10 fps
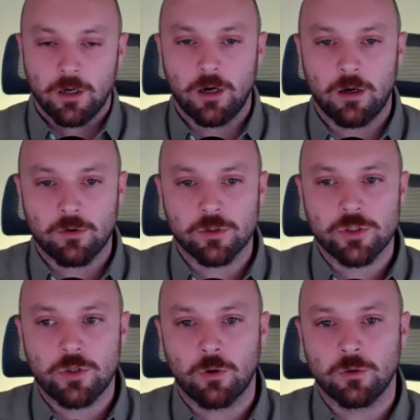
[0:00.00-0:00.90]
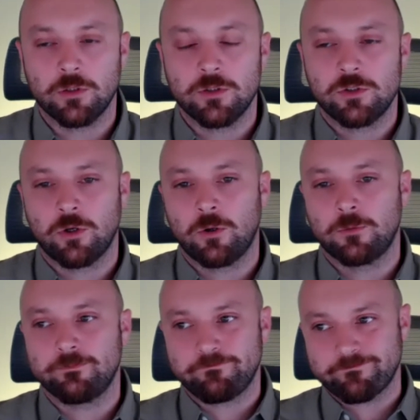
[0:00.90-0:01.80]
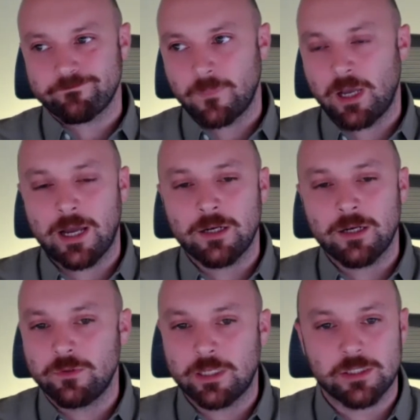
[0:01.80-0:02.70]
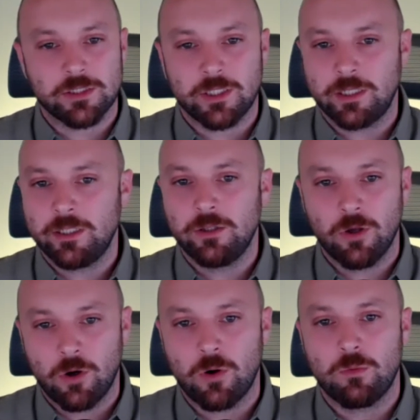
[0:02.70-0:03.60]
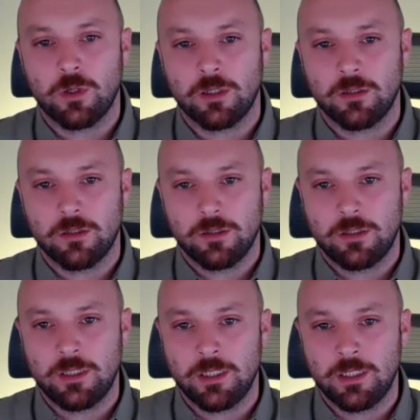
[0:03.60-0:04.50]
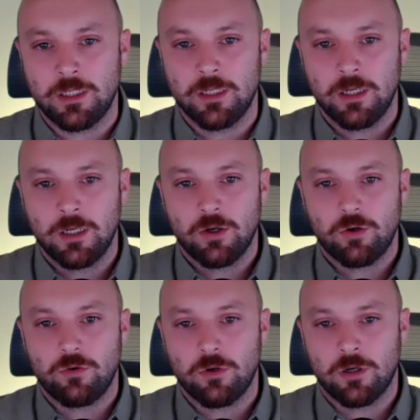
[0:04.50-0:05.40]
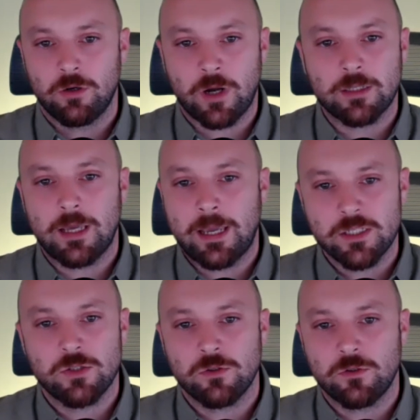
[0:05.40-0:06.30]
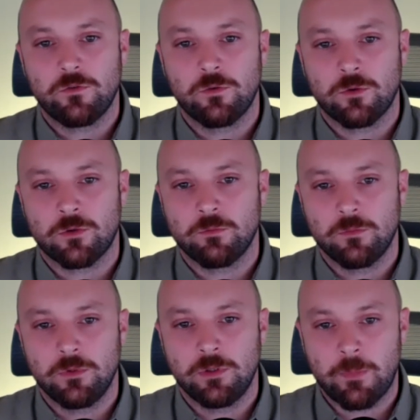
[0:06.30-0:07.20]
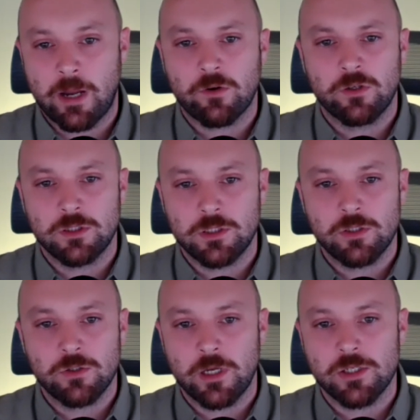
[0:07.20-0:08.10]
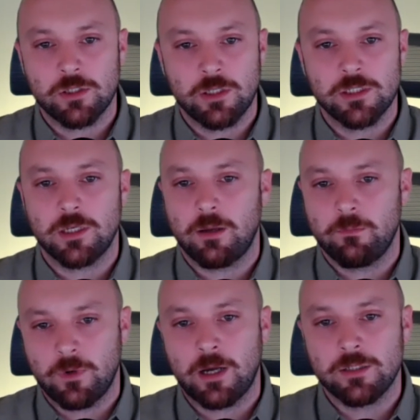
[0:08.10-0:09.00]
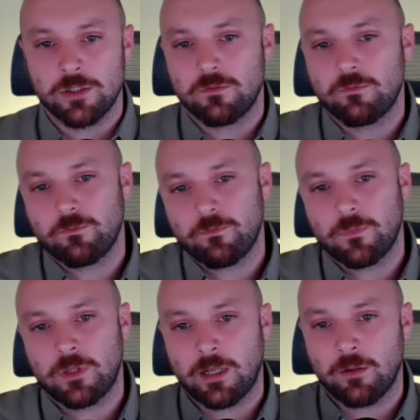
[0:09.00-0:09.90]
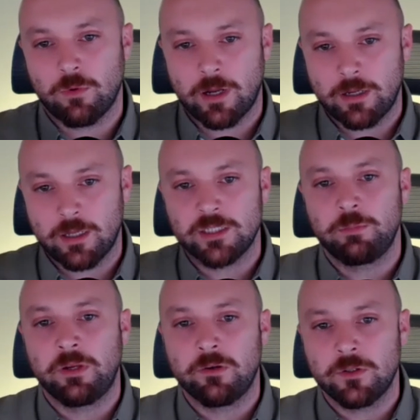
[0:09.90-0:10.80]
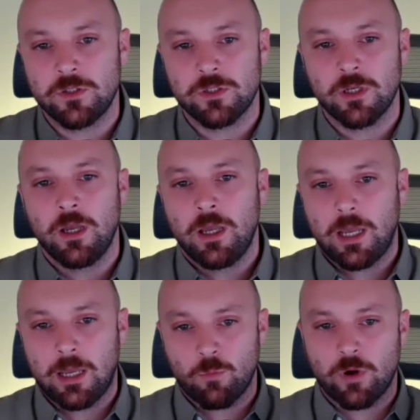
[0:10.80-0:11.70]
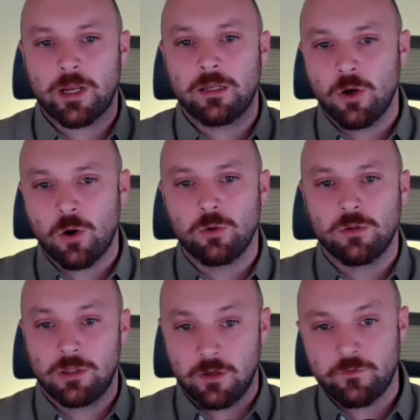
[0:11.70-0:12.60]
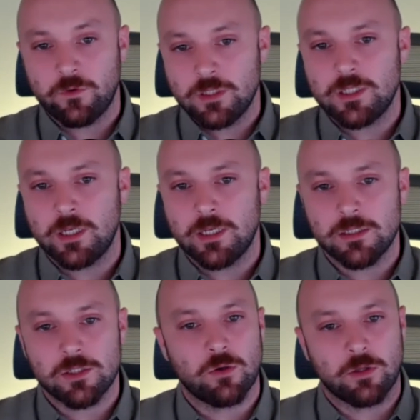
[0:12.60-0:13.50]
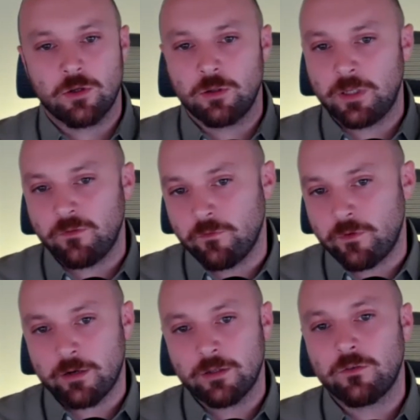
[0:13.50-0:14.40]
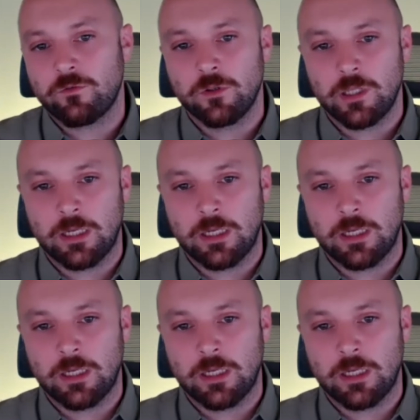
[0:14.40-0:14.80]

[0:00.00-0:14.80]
uh, or stolen. So I don't necessarily know what the uh, right answer for the American situation is. I just tell what I experience and what I know the difference is. So it could be very different